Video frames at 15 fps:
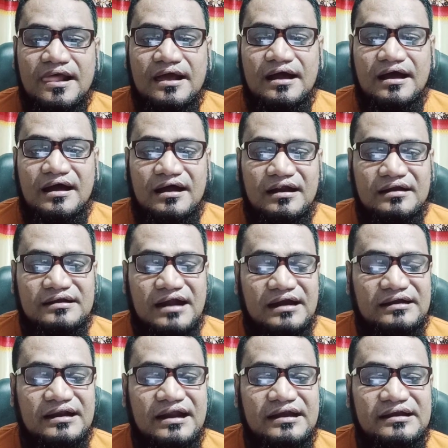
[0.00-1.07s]

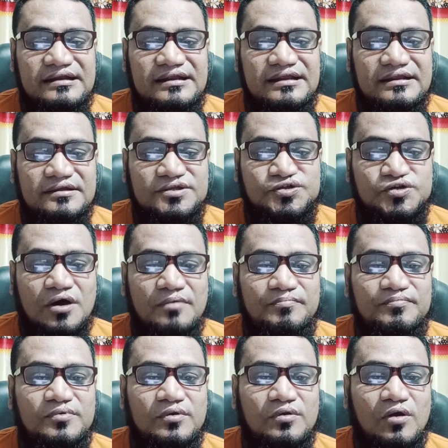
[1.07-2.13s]
data entry job,
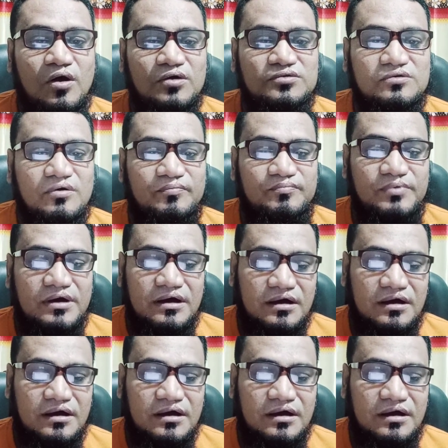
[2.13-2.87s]
lot of